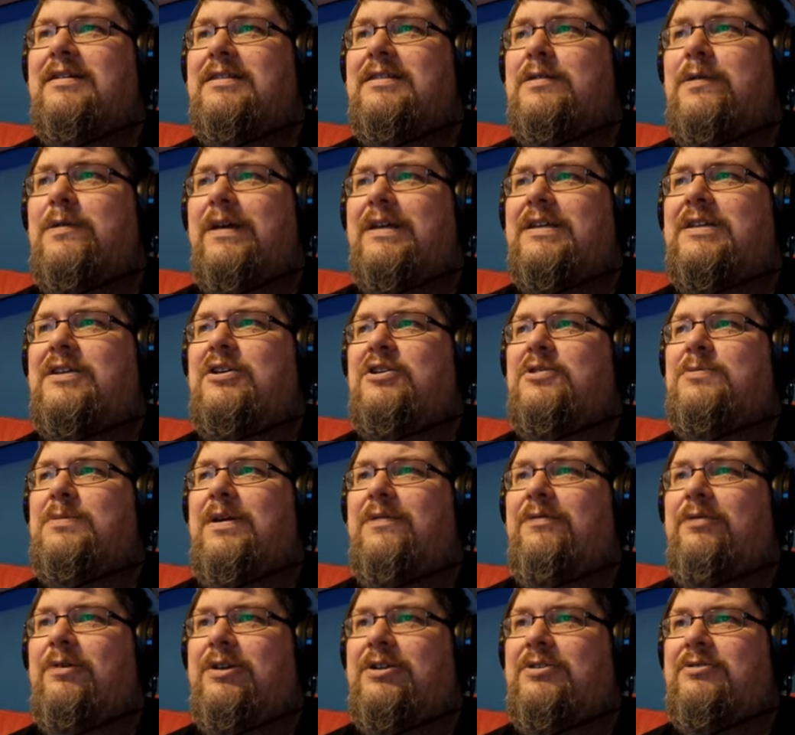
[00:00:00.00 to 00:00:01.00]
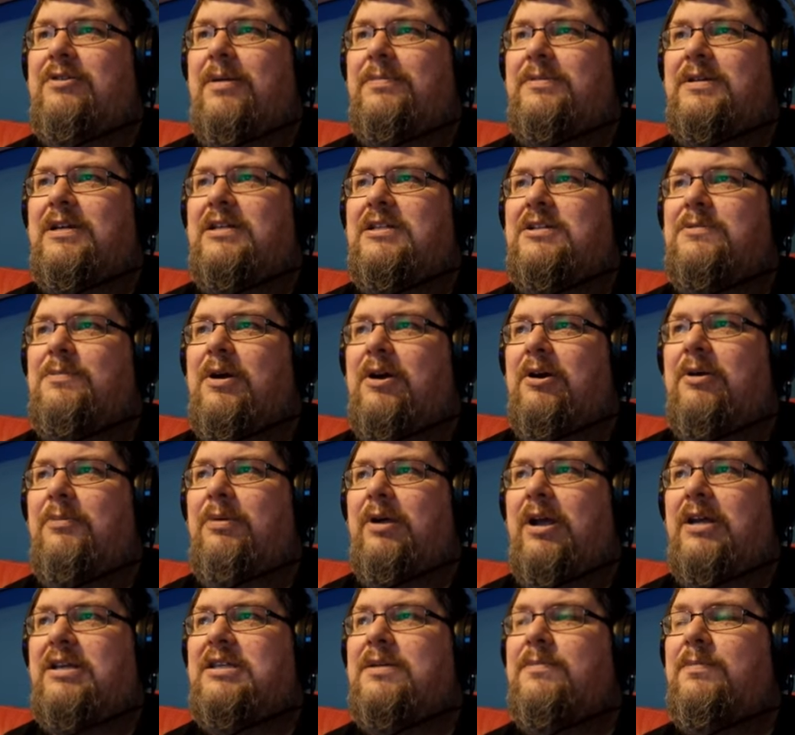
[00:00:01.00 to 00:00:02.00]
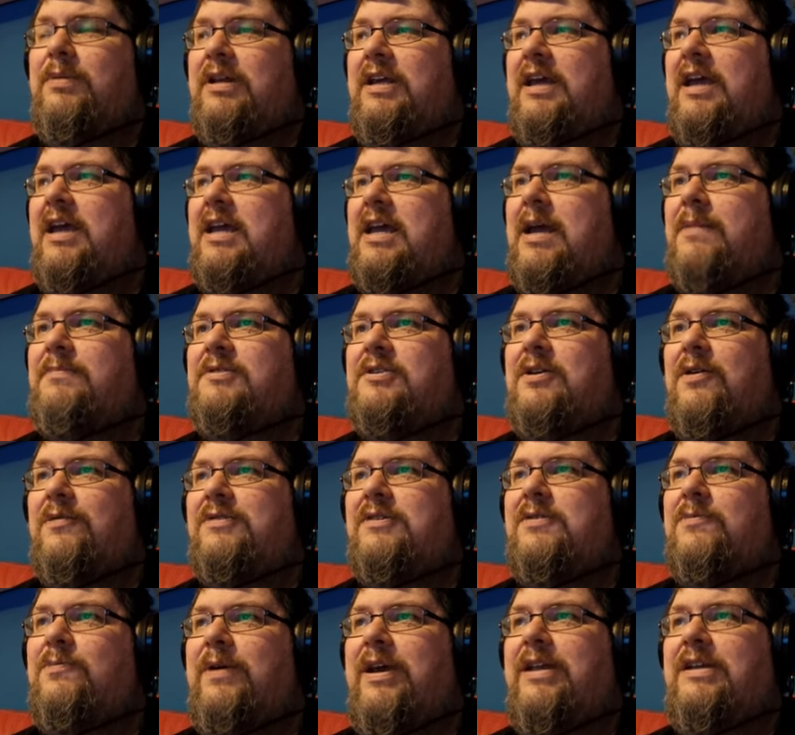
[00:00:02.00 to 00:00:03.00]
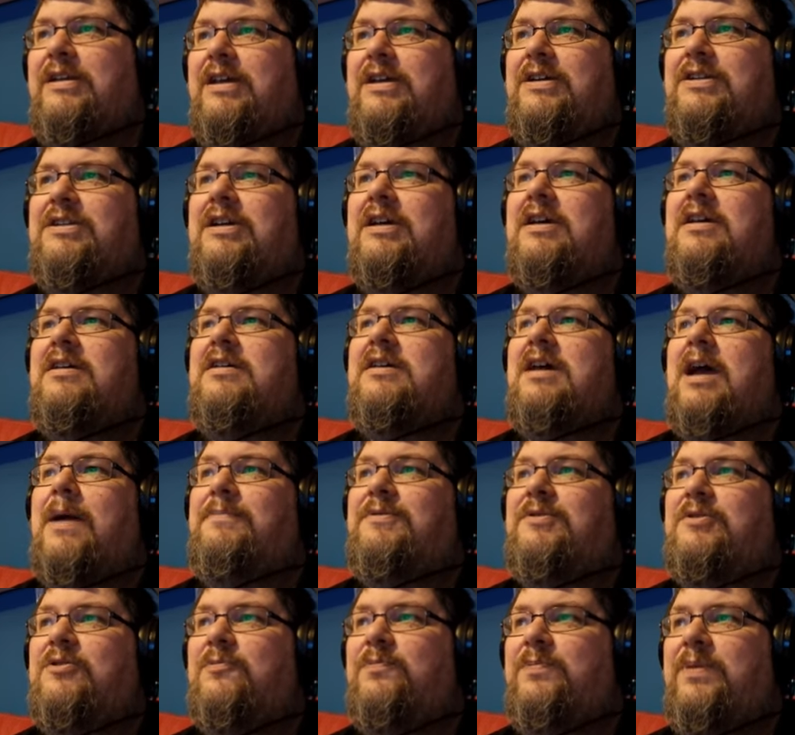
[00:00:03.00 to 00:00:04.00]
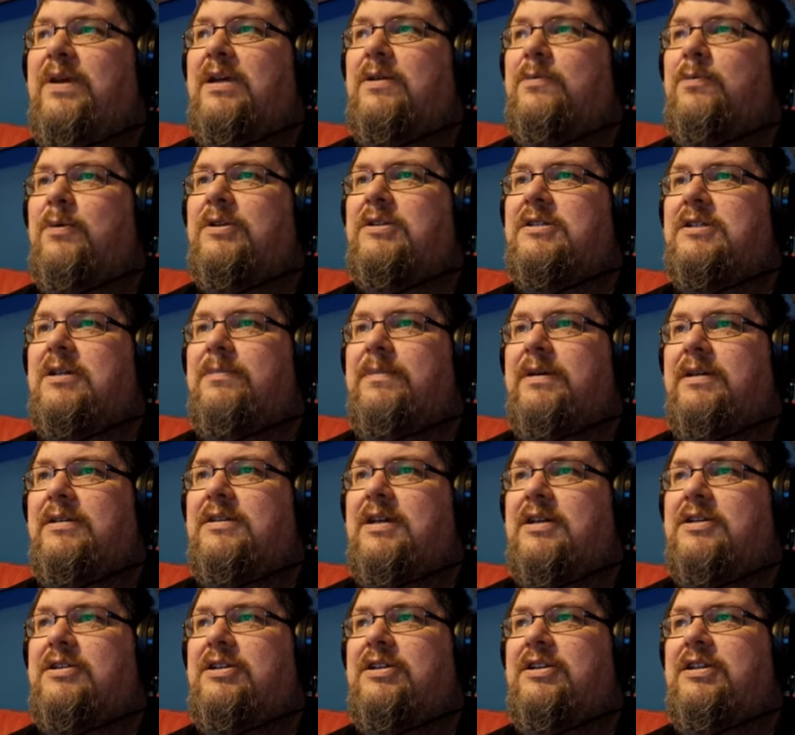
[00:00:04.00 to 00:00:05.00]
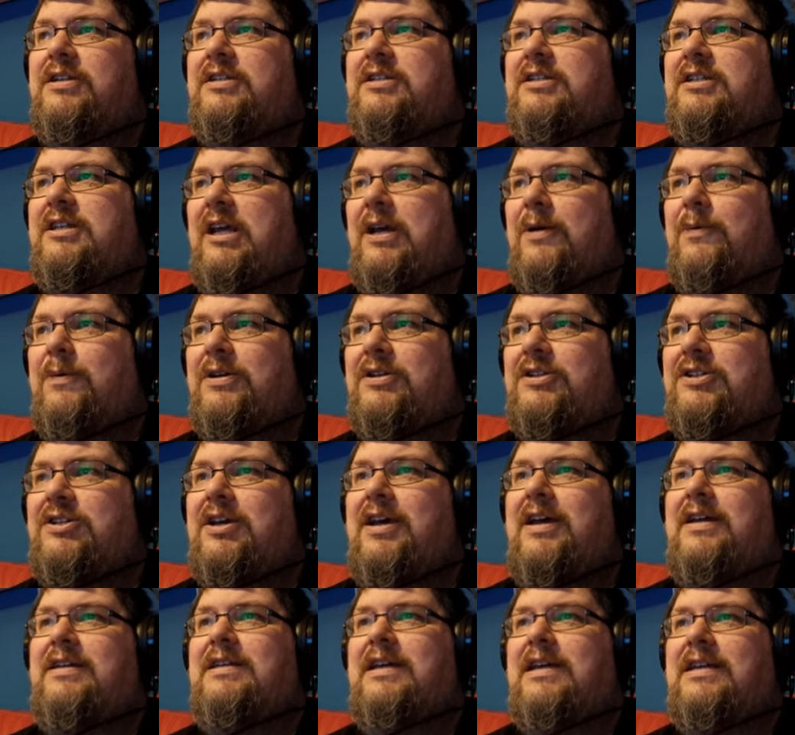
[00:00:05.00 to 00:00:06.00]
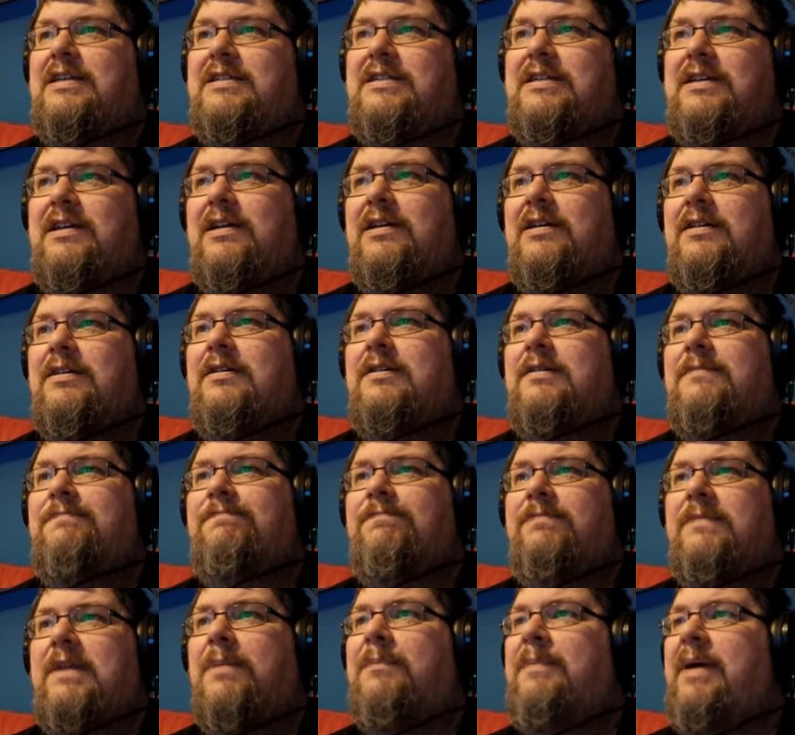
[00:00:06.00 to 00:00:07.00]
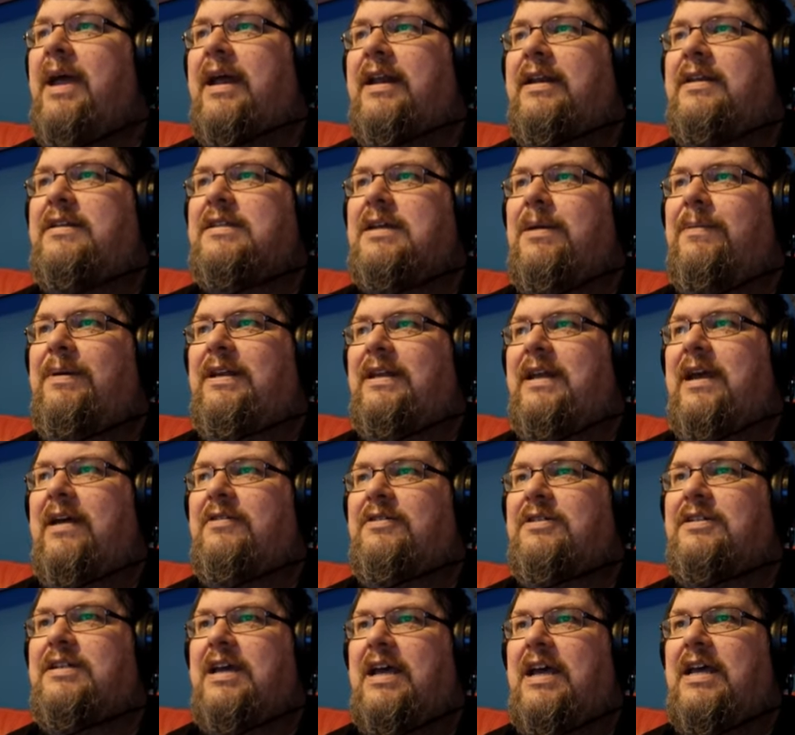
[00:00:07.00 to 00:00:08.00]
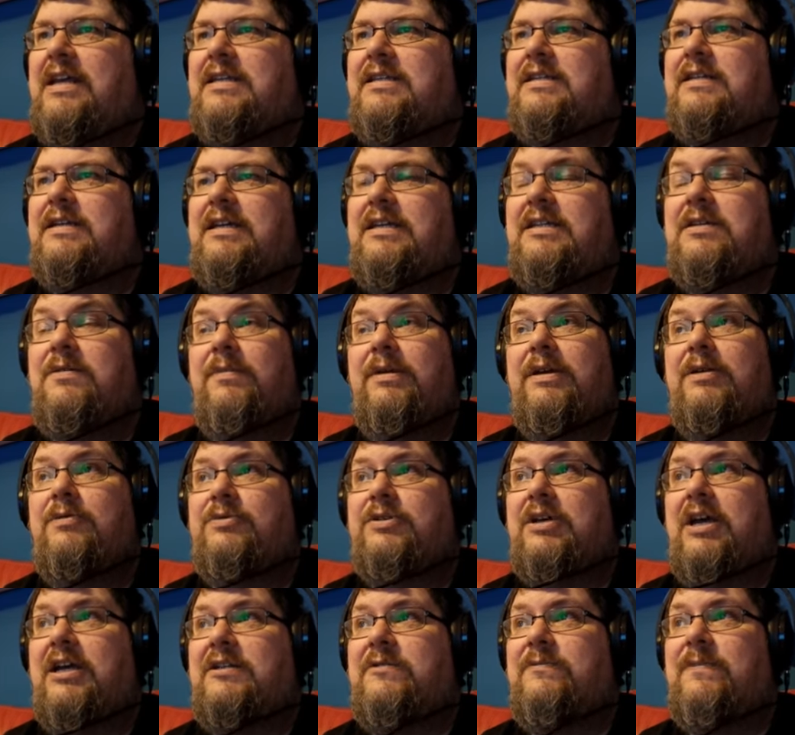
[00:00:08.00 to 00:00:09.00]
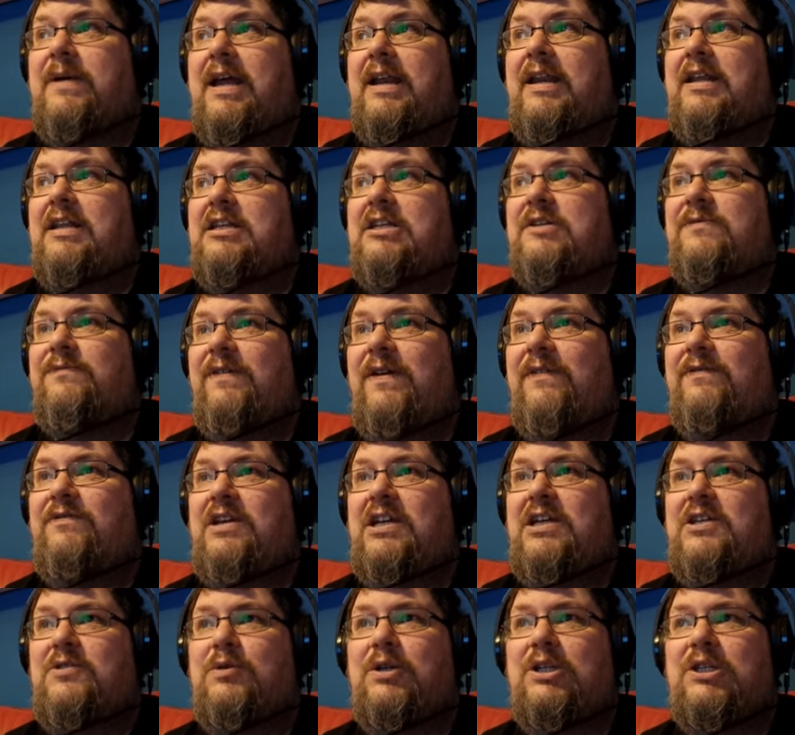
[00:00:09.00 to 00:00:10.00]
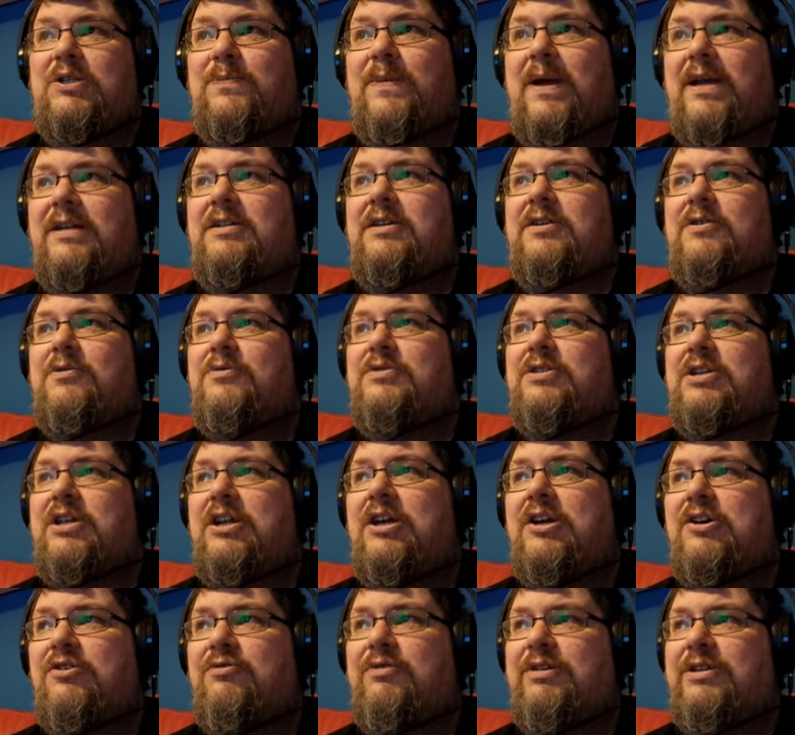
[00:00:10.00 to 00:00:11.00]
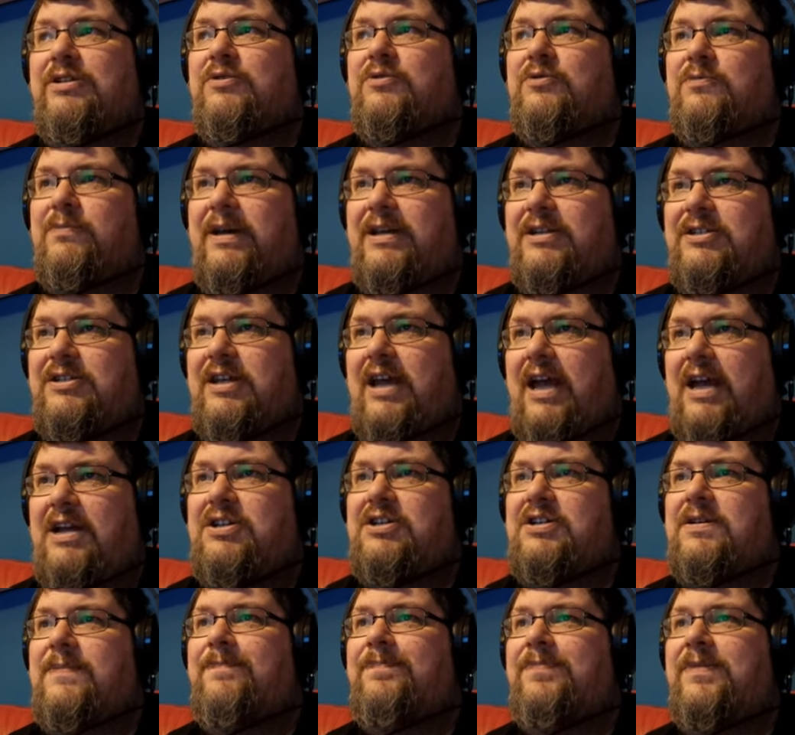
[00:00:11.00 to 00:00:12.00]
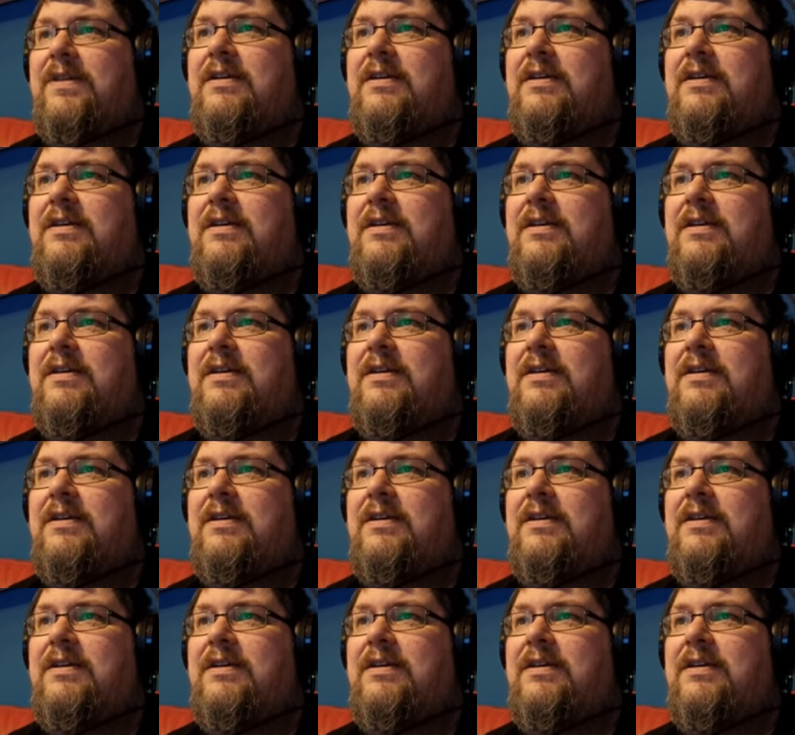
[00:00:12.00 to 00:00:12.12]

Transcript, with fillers: Do excuse me for interrupting, Tamara breaks in, but here comes Dr. Wendish. I'm sure Pete wants to meet such a distinguished scientist. A man is coming downstairs. He's a middle sized man in his 50s with spectacles and a grizzled mustache.